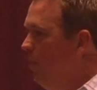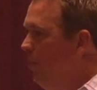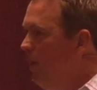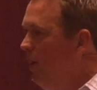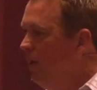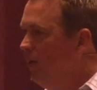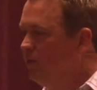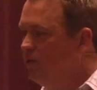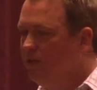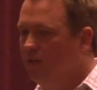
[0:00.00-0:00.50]

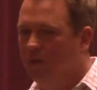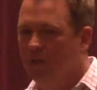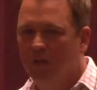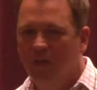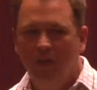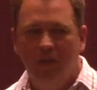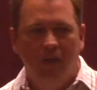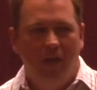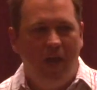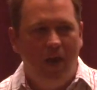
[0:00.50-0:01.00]
months, and
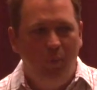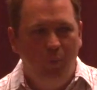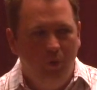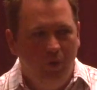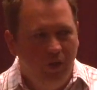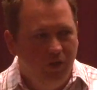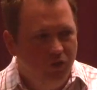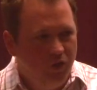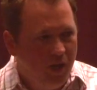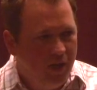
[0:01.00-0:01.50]
I
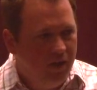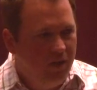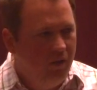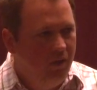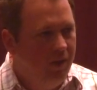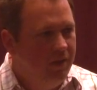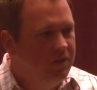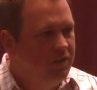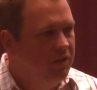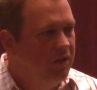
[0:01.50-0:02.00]
really tried to
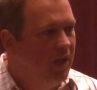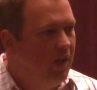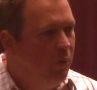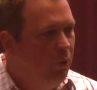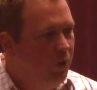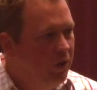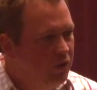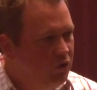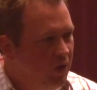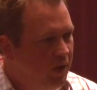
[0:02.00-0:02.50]
listen. I
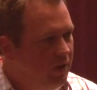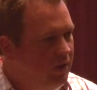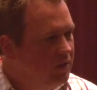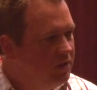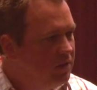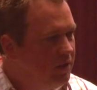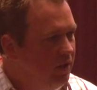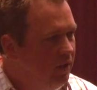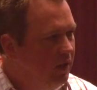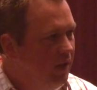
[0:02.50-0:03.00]
really tried to
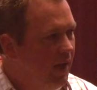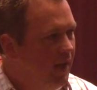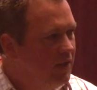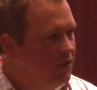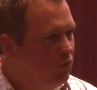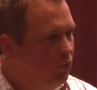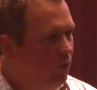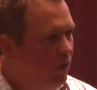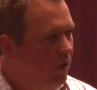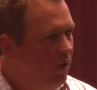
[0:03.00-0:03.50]
seek
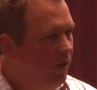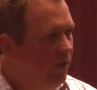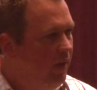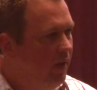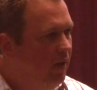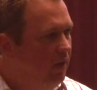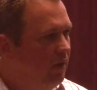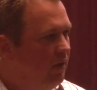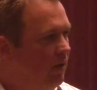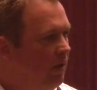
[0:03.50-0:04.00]
God's will, and
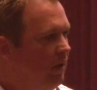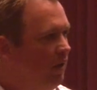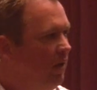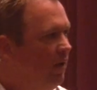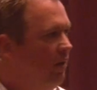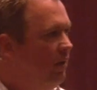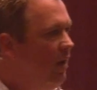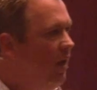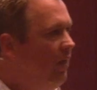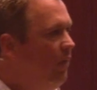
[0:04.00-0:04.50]
then
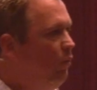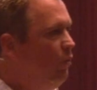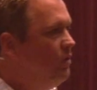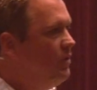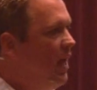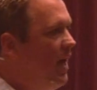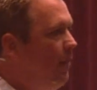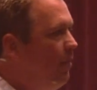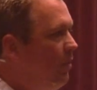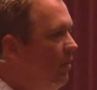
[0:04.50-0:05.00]
nothing was
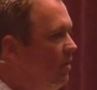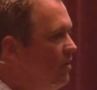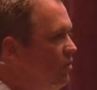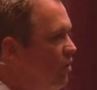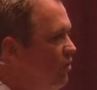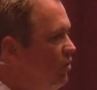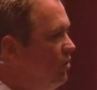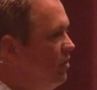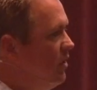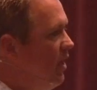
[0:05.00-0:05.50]
happening, so I
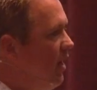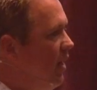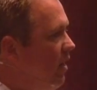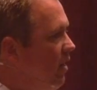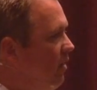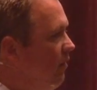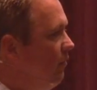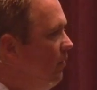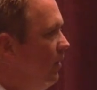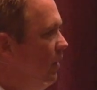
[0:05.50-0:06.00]
just kind
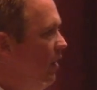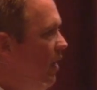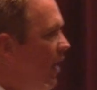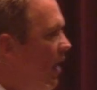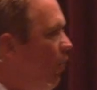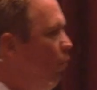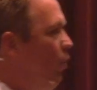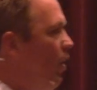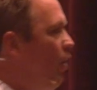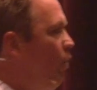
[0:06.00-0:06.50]
of got
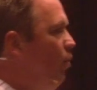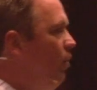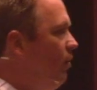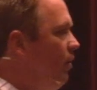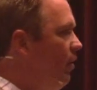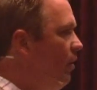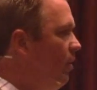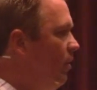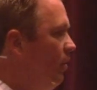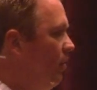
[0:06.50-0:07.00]
away with
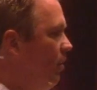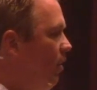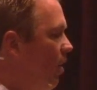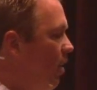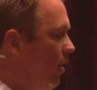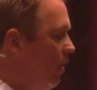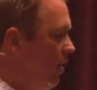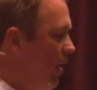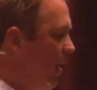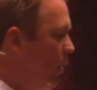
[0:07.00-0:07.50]
it, or
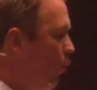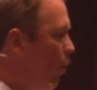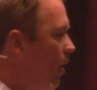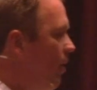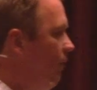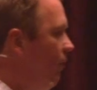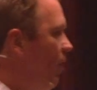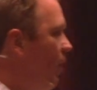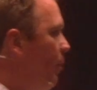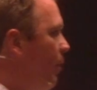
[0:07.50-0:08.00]
I got away
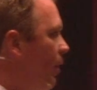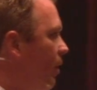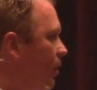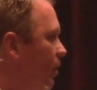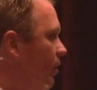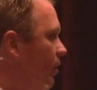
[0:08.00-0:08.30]
from it.